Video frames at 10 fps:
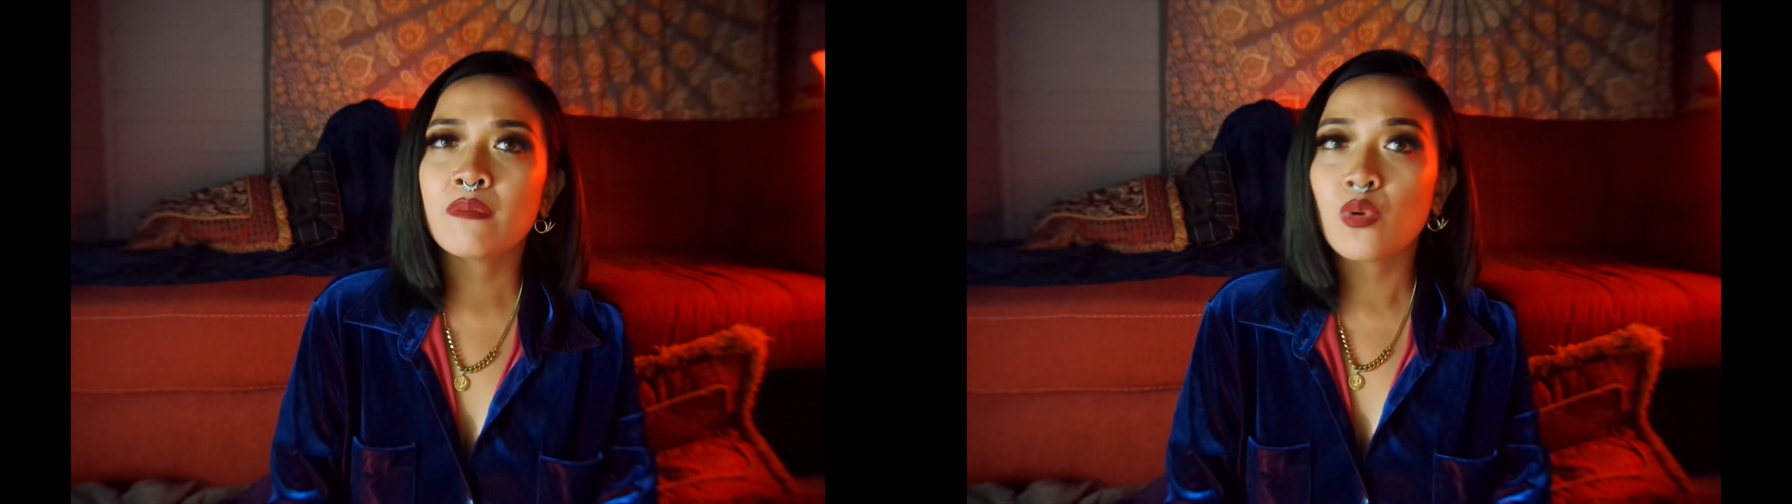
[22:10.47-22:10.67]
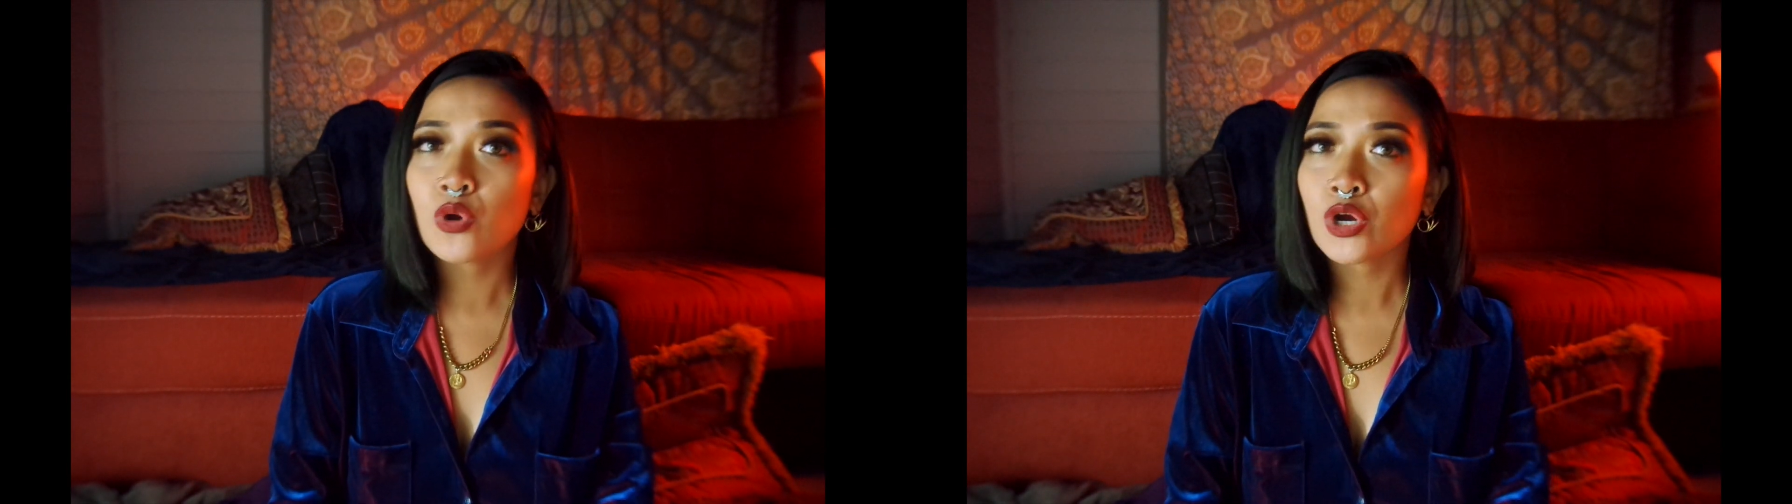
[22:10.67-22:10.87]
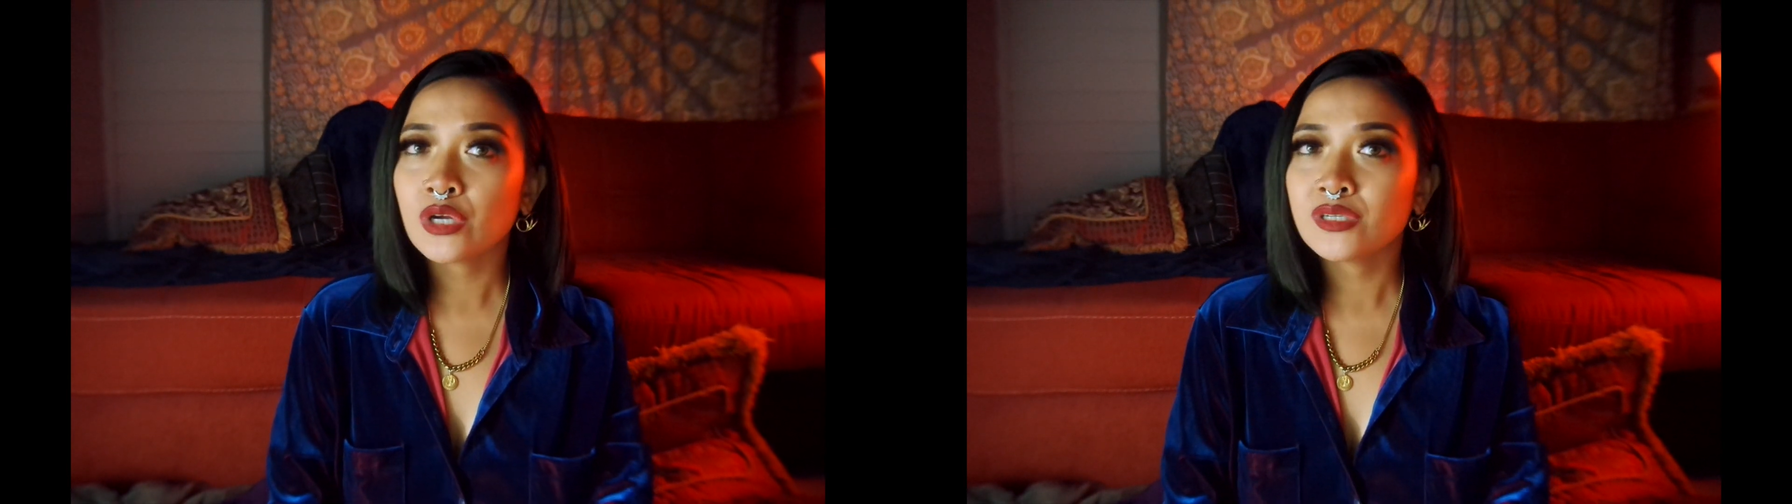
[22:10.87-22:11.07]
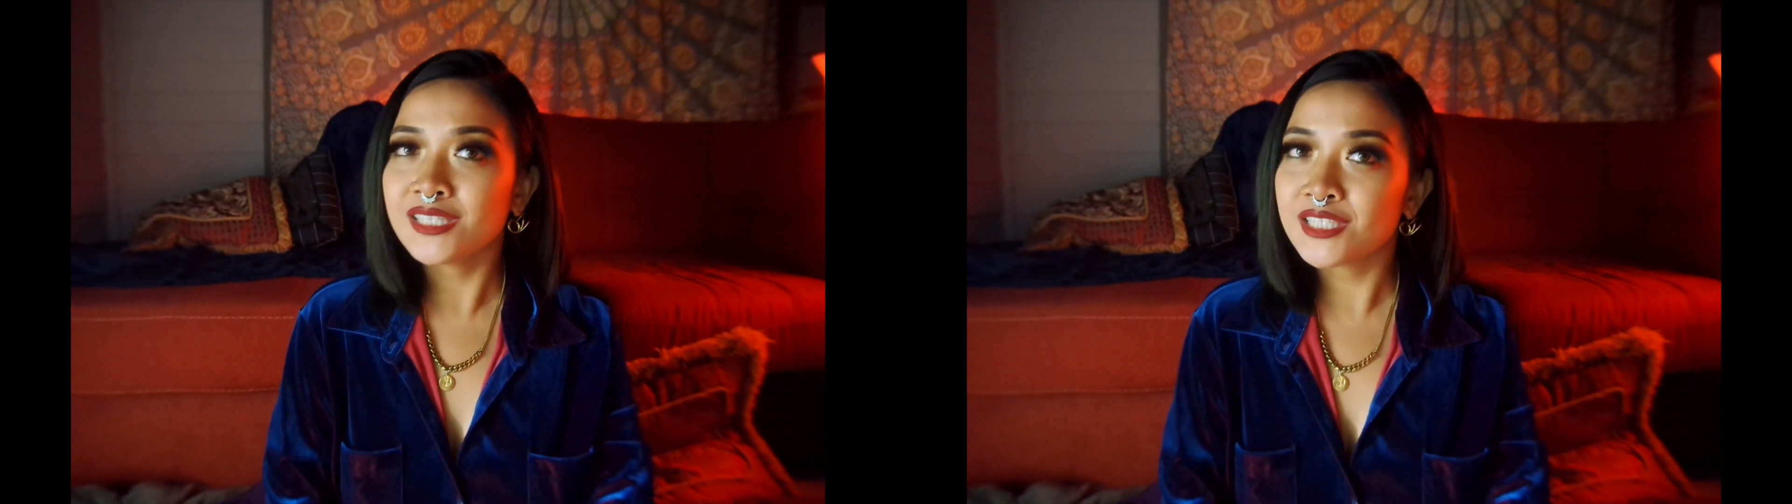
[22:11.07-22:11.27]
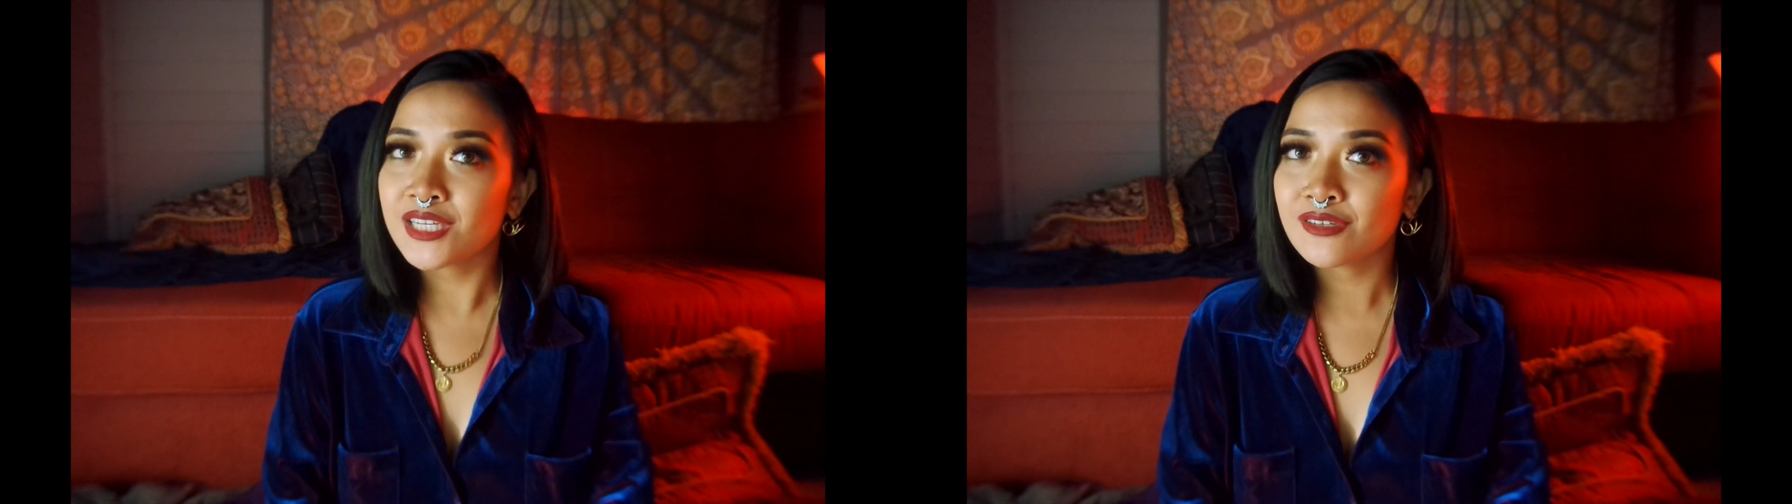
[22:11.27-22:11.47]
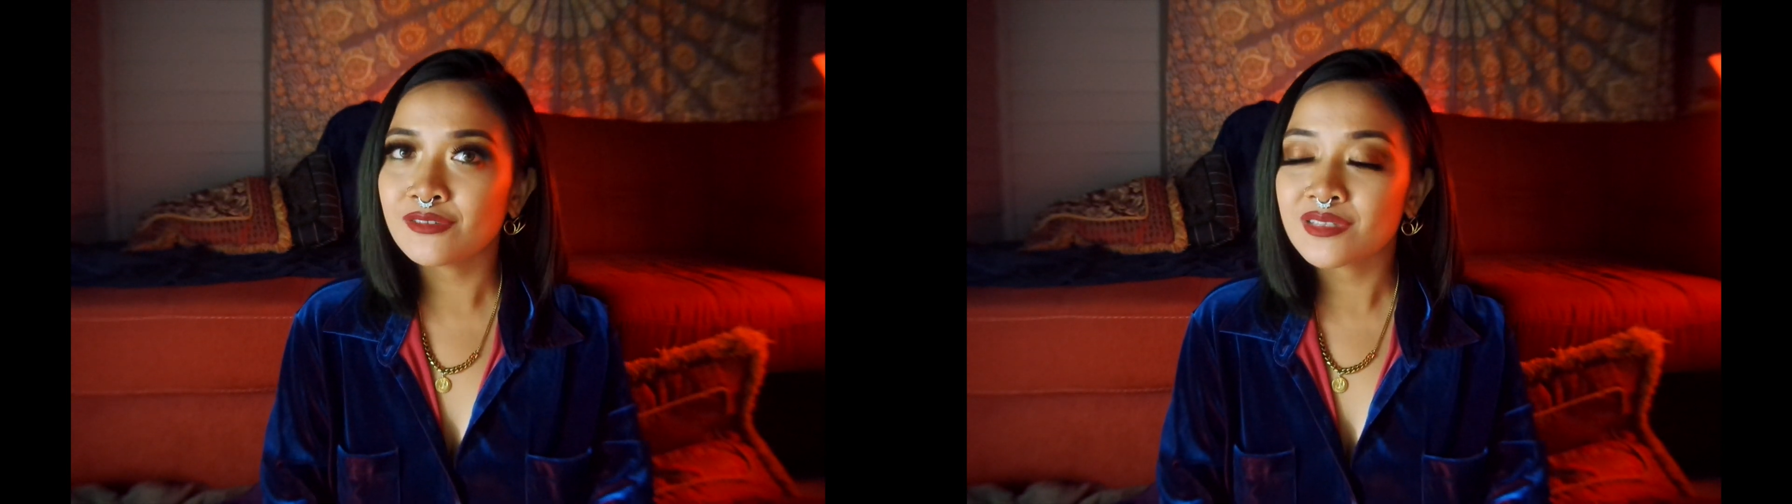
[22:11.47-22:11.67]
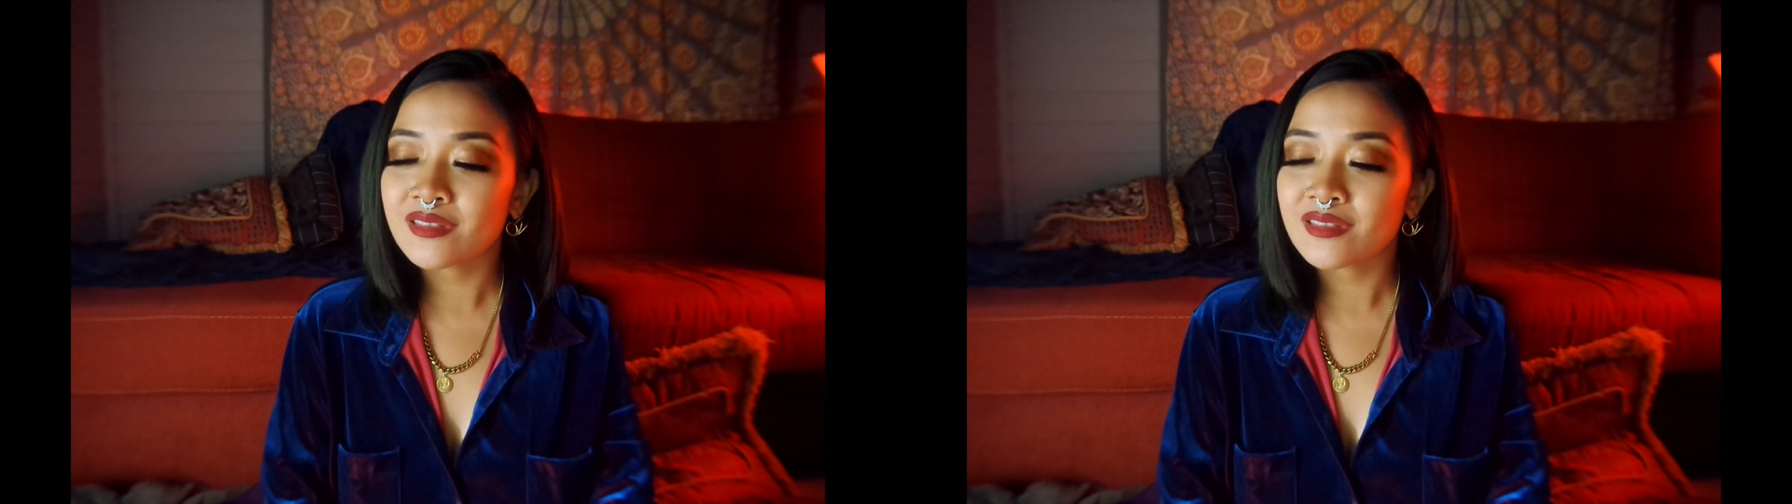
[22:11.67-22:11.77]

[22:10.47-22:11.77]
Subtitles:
more detailed